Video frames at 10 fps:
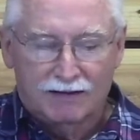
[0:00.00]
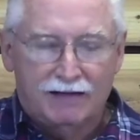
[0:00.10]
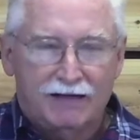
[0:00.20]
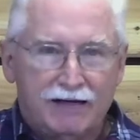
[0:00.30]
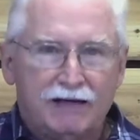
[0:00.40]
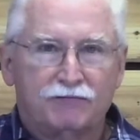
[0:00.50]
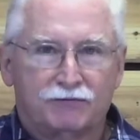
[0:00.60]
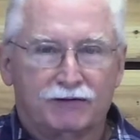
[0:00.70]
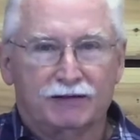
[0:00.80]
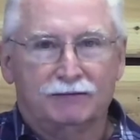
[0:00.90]

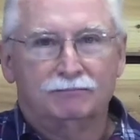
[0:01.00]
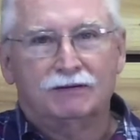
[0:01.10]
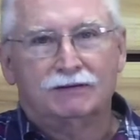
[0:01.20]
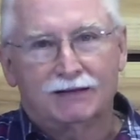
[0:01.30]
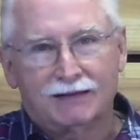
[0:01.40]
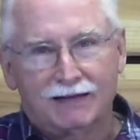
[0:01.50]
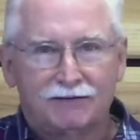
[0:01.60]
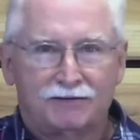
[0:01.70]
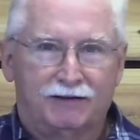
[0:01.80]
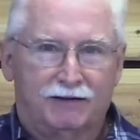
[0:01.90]
Ephraim to
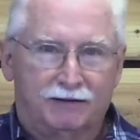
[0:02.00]
get there.